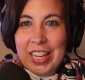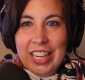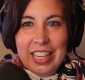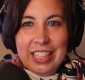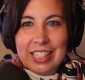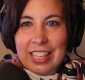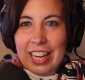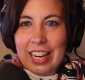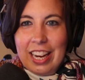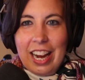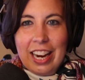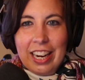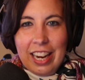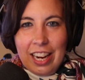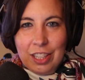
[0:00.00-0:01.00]
He's like,
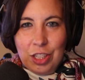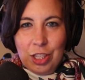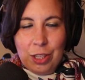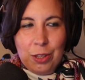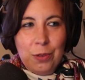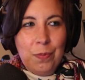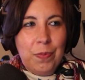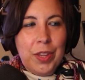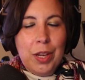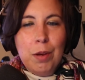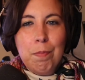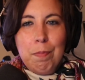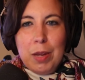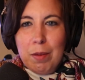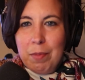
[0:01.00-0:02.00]
I got you.
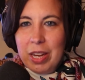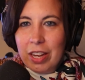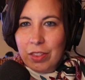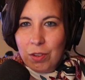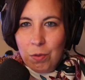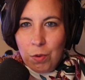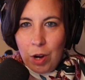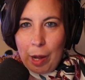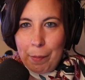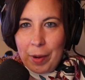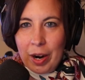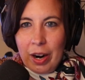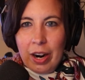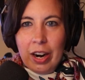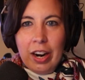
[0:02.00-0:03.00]
Meet me at the
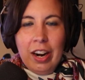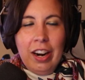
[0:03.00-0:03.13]
Walmart.